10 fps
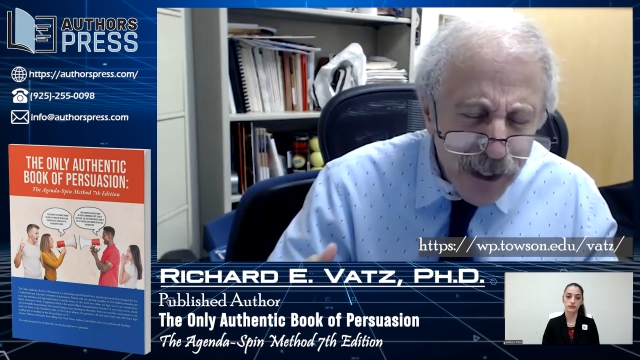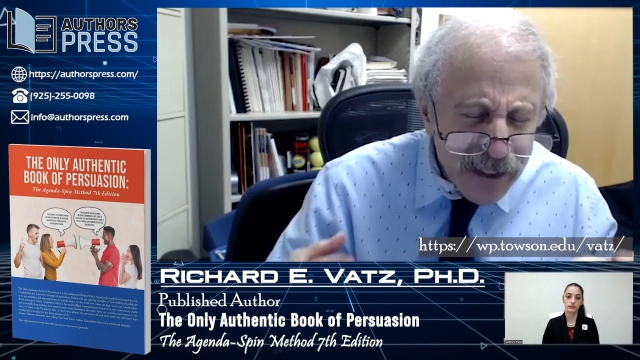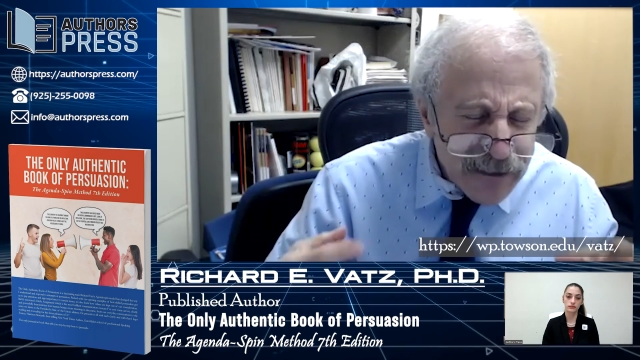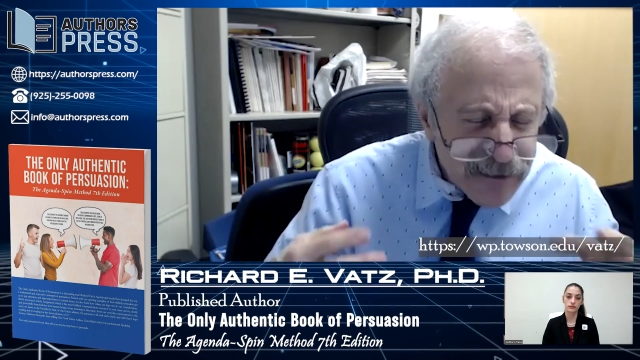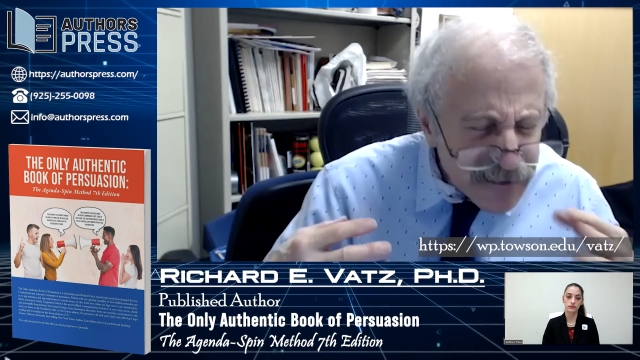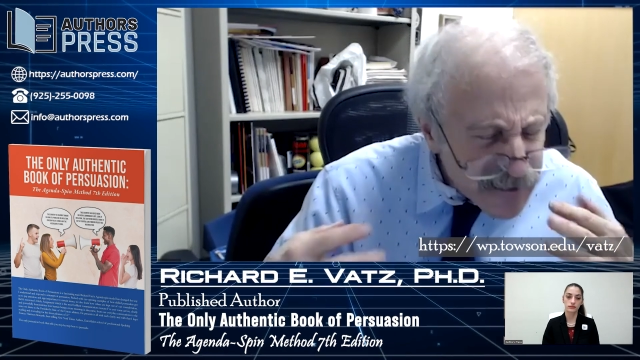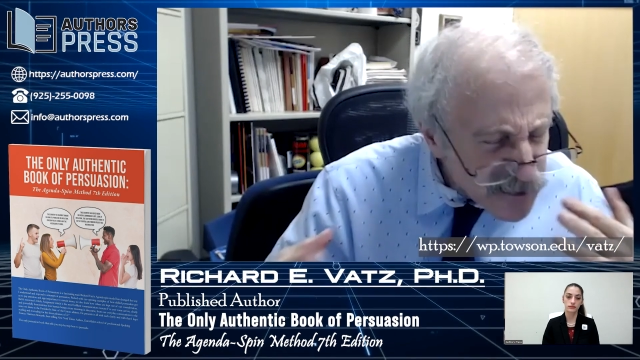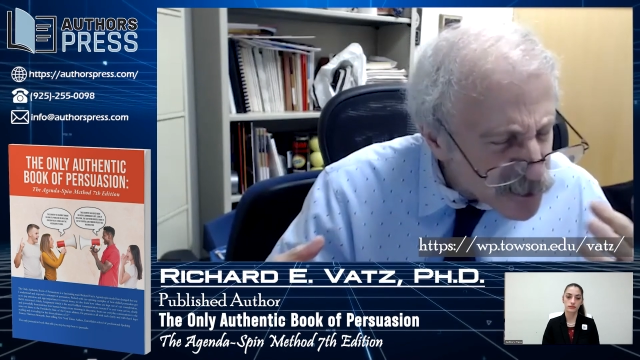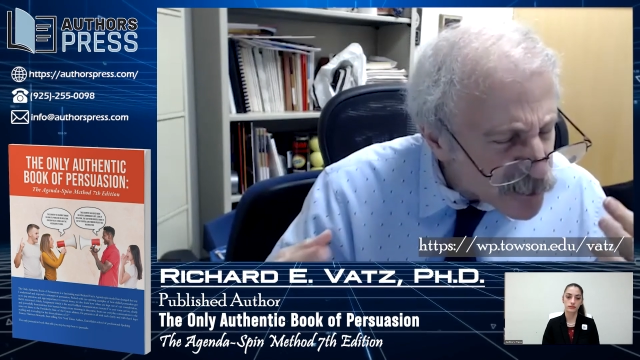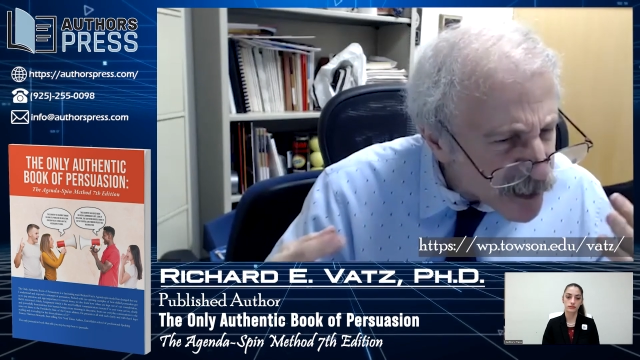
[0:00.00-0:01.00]

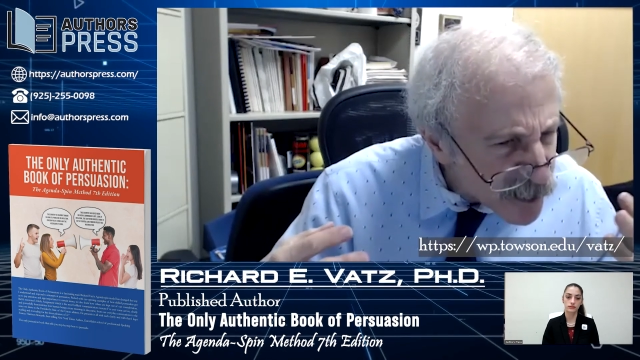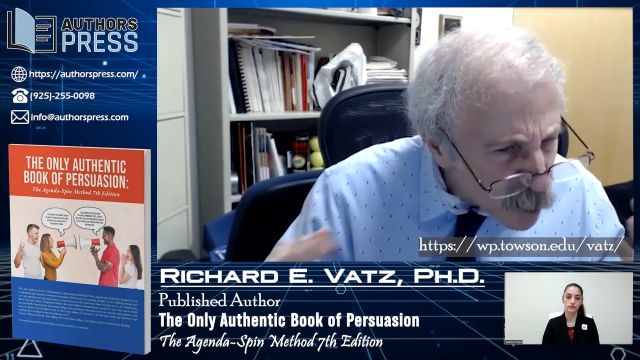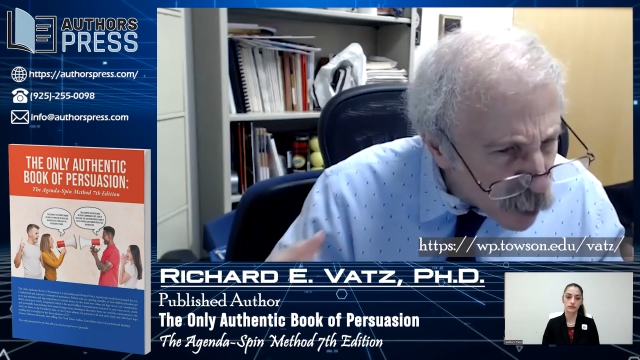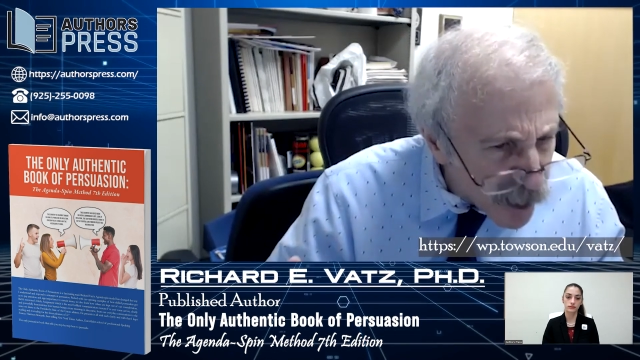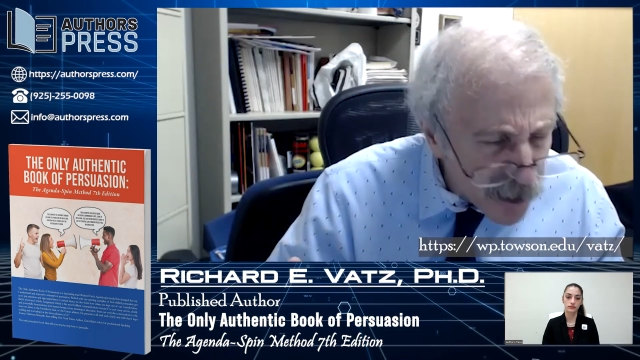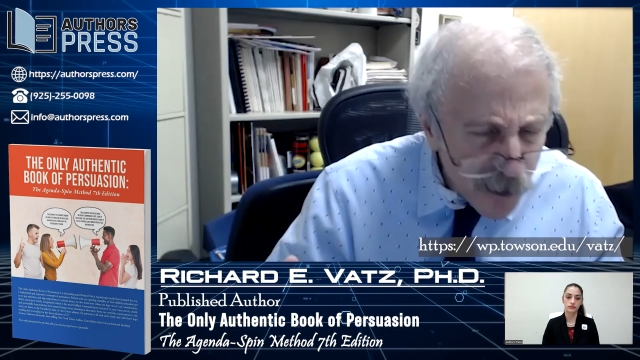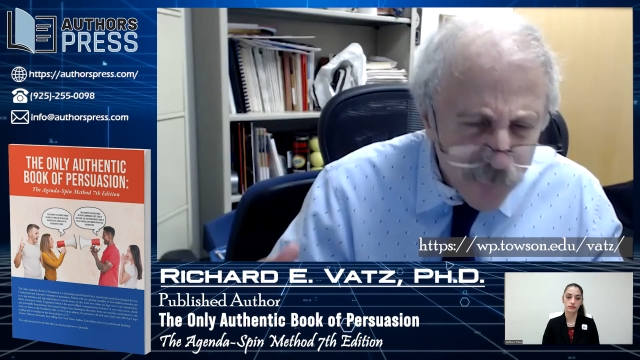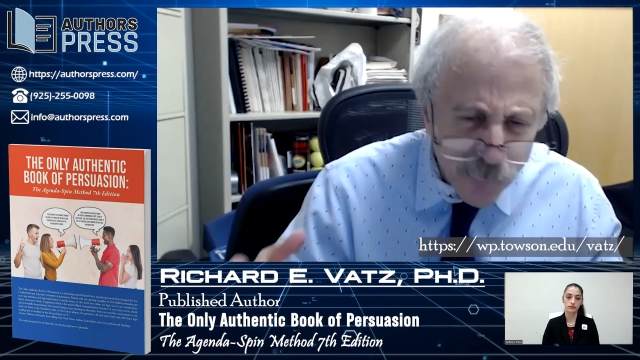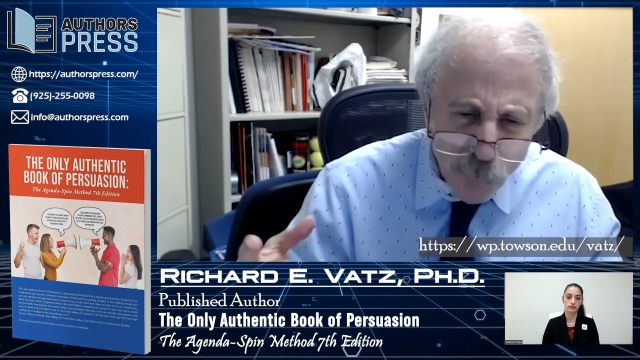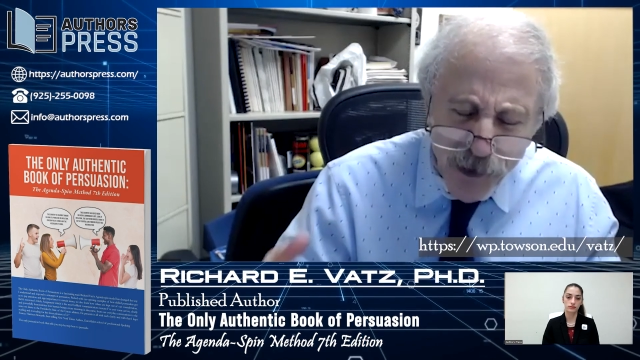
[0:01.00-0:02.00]
consistently look
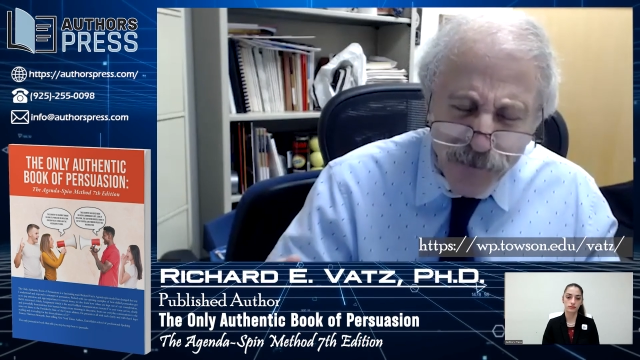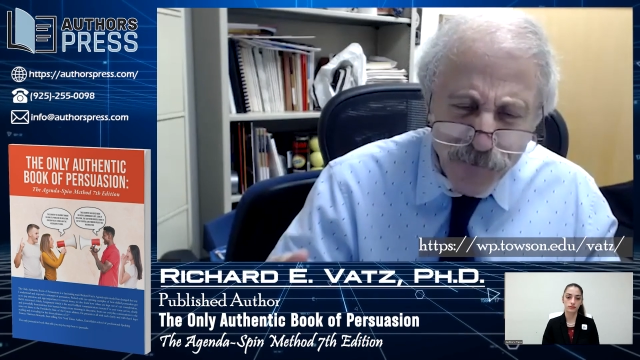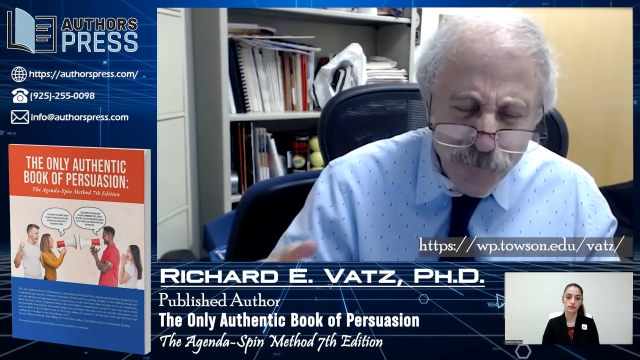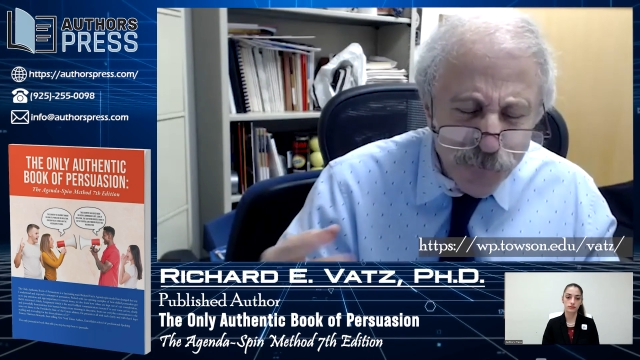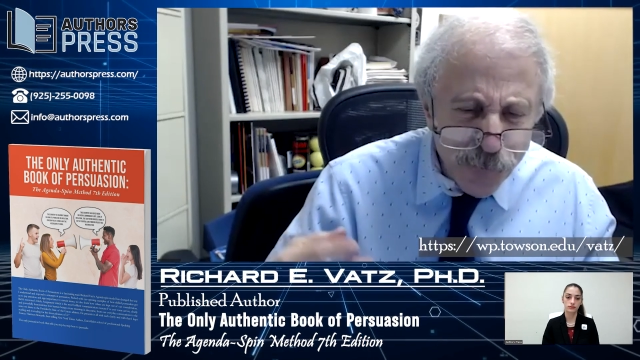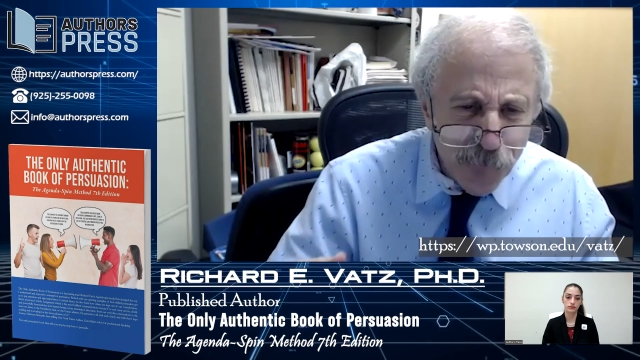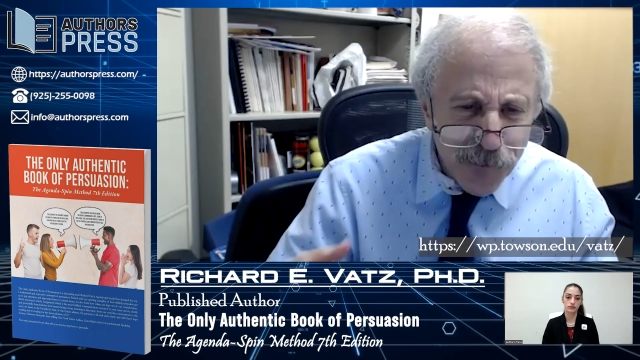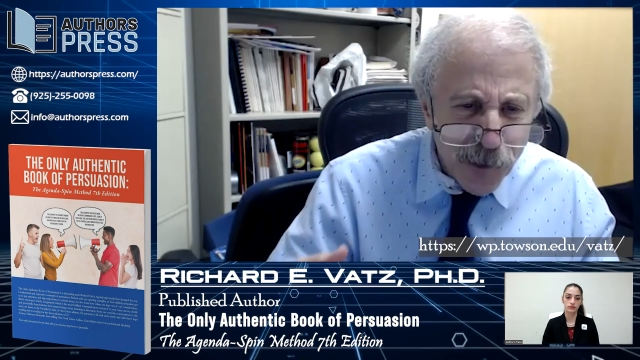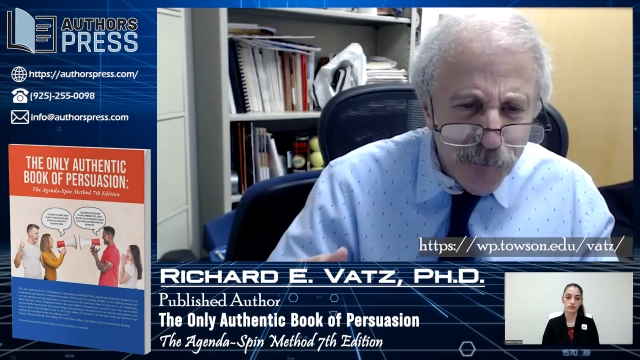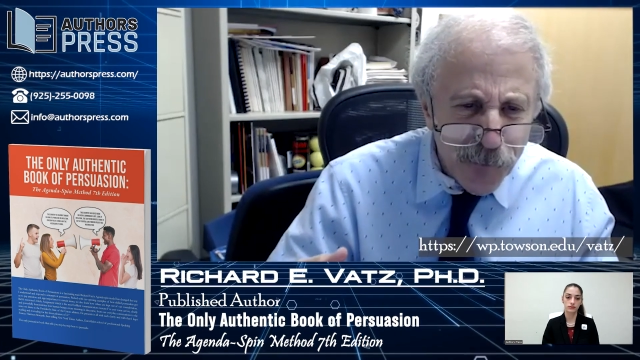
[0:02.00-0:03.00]
for ways to interpret
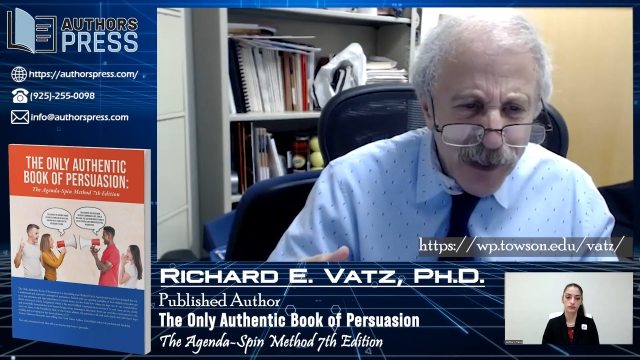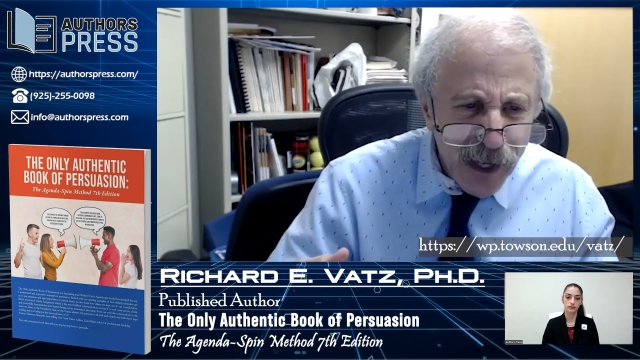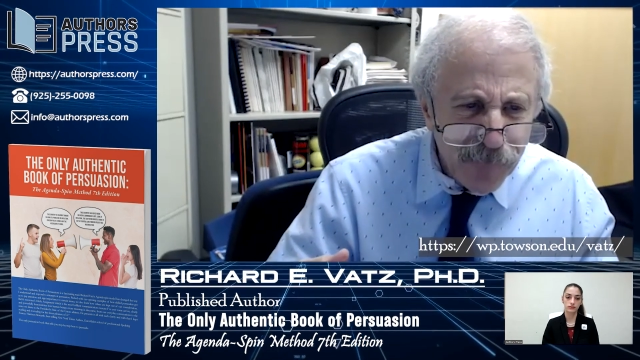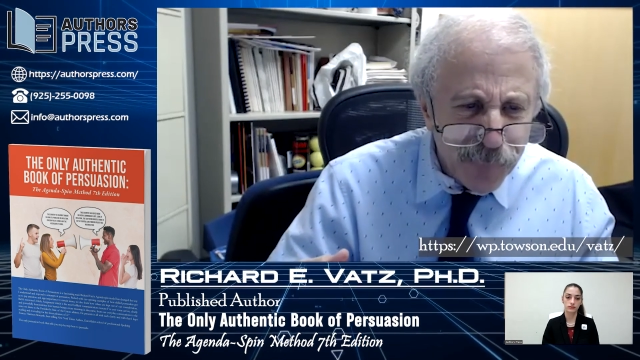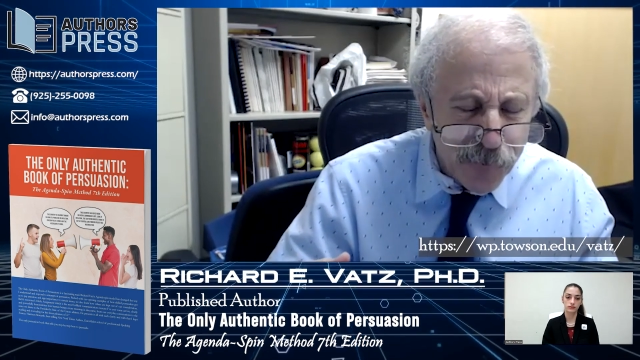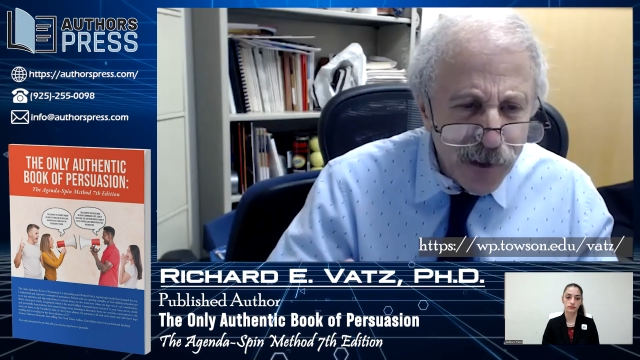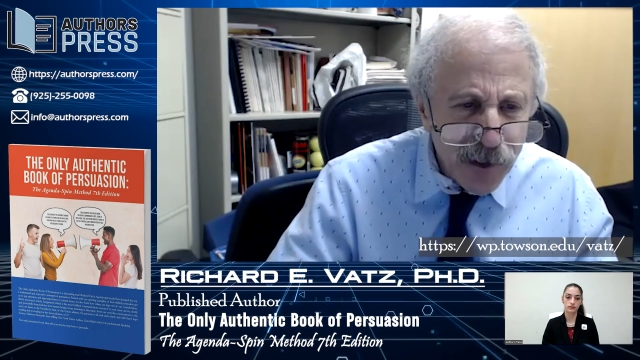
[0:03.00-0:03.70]
their behavior